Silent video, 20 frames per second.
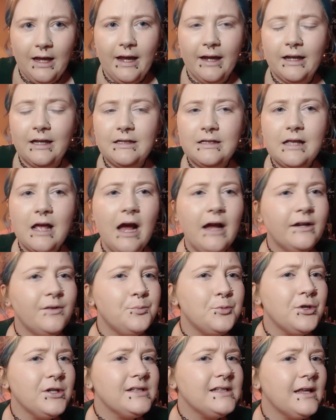It kind
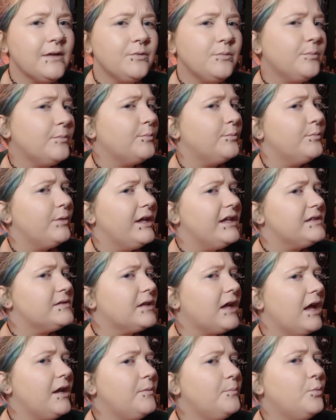of brings out, it's
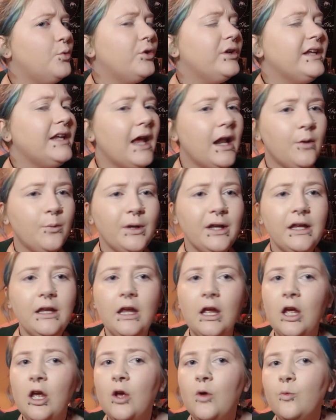kind of more
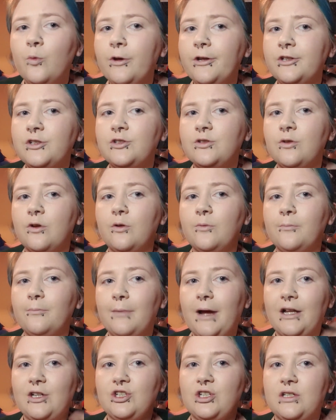yellowy, which
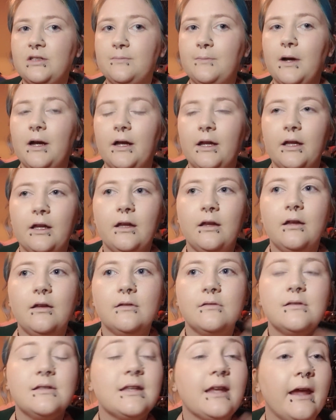matches my
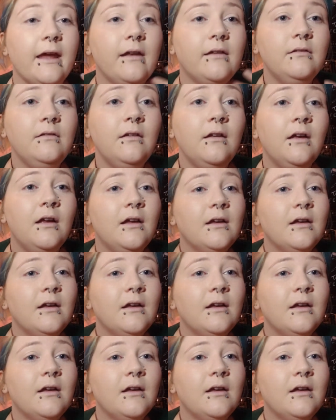skin.